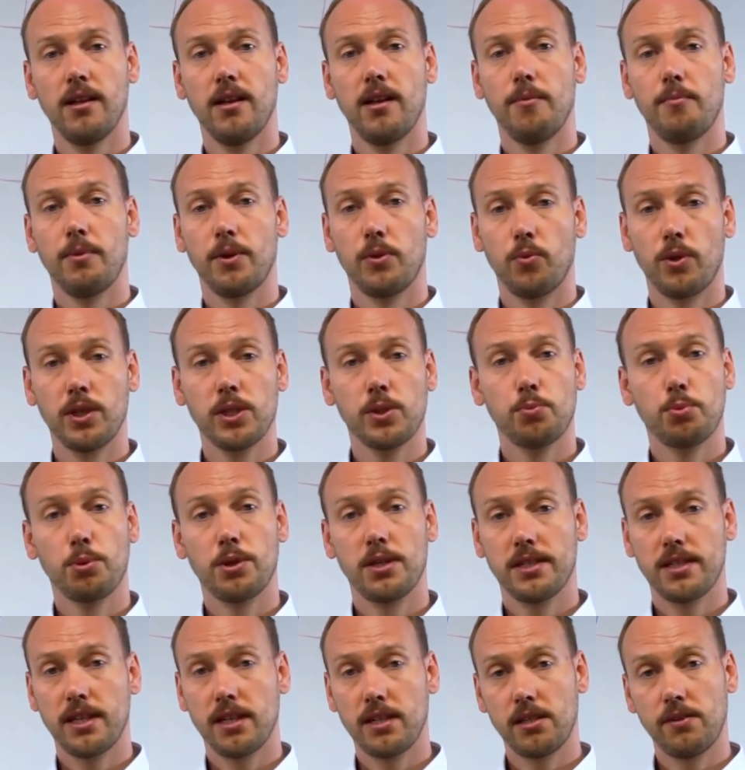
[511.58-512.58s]
But once we're
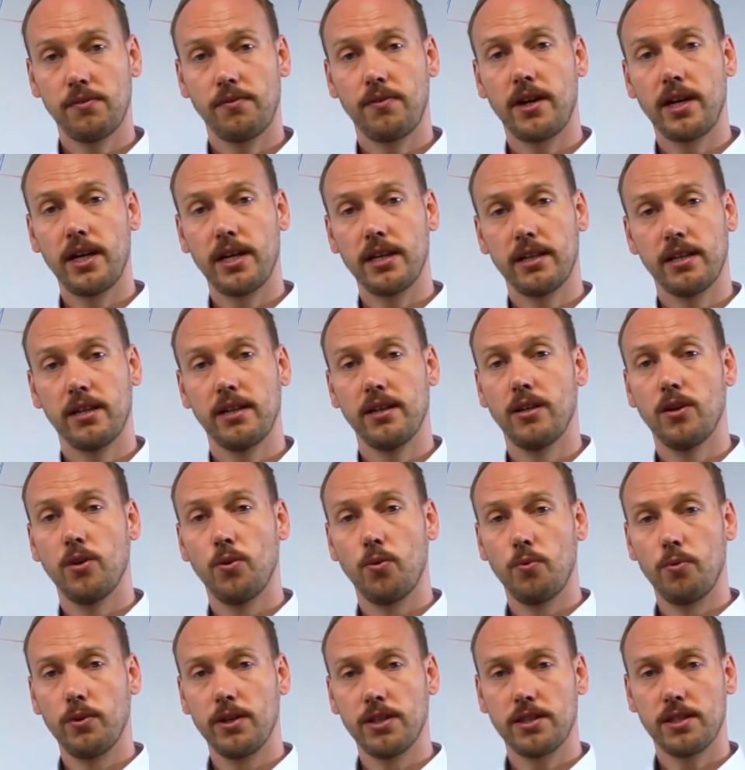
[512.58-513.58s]
satisfied
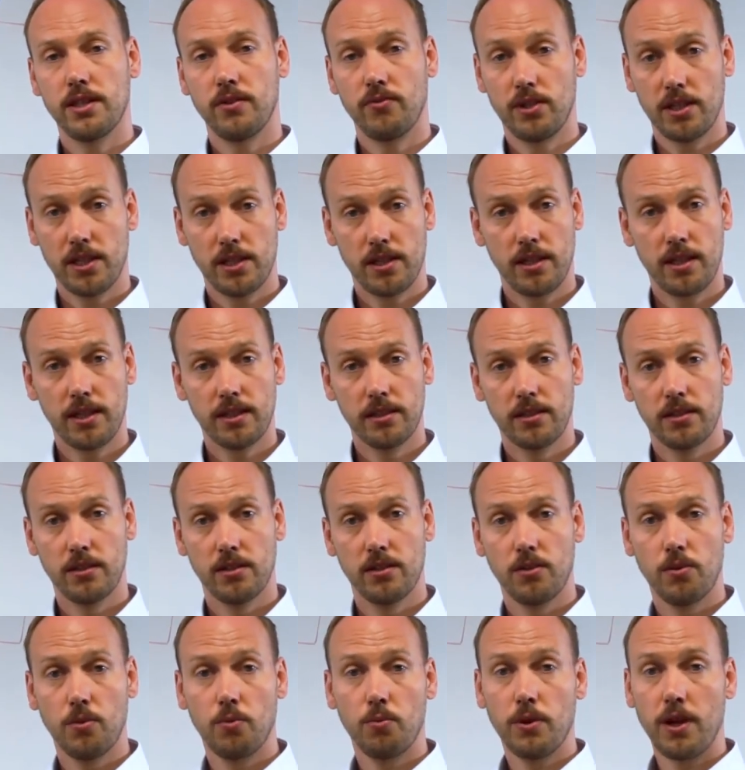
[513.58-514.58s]
with the result,
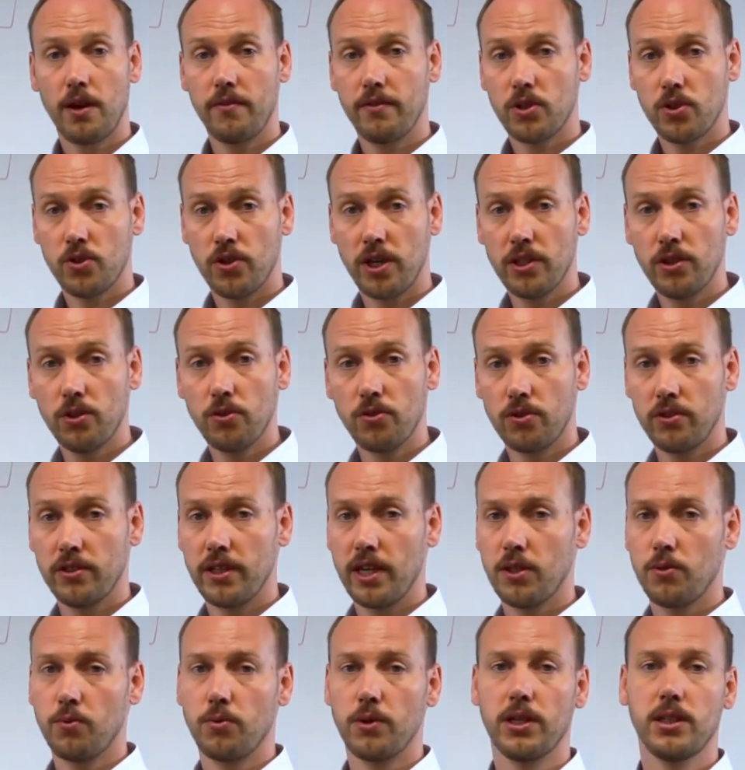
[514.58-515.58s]
we have a trained neural
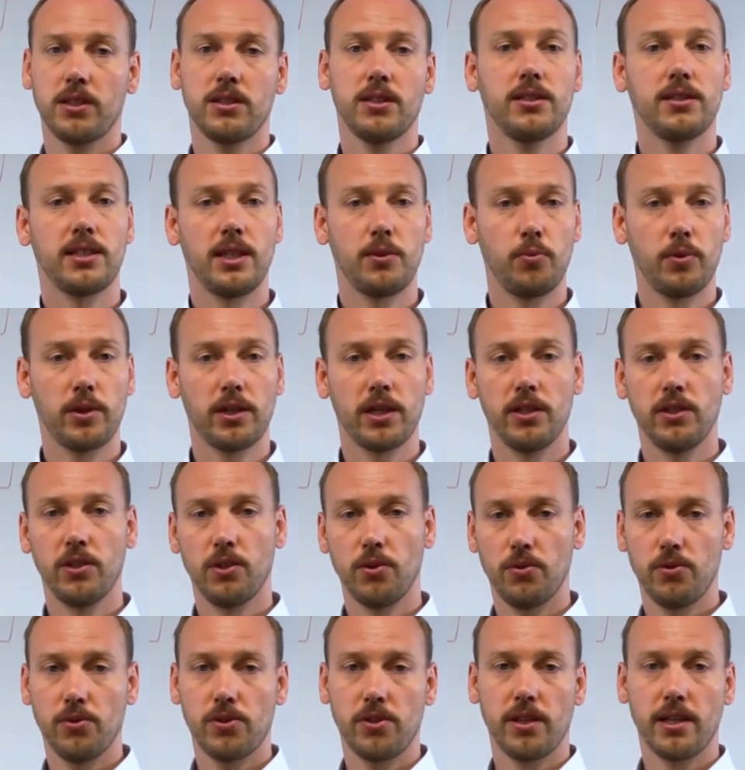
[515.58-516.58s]
network that we can
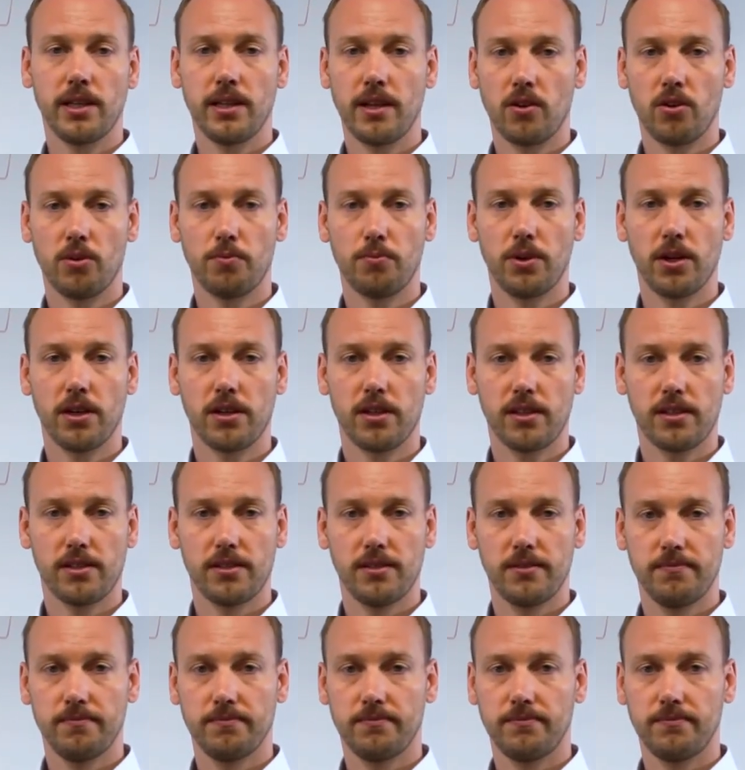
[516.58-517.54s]
use in our product.